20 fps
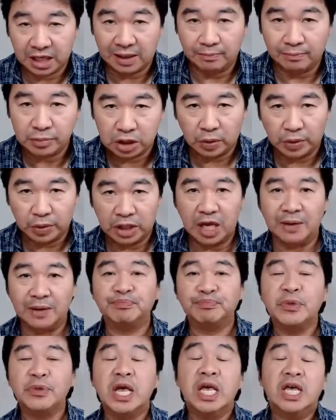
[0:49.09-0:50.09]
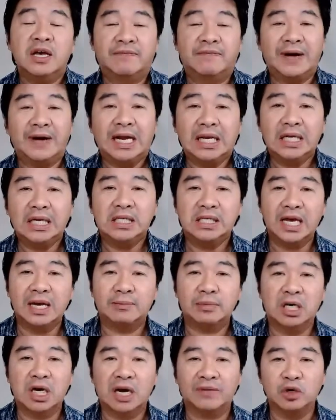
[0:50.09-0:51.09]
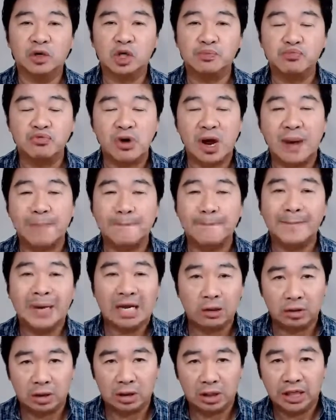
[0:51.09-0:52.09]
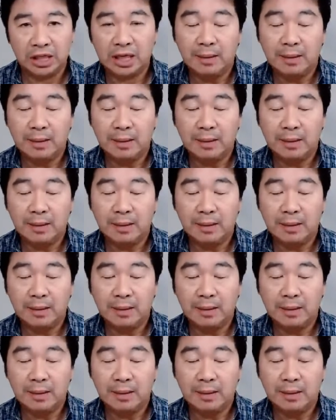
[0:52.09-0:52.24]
So again, final exam covers primarily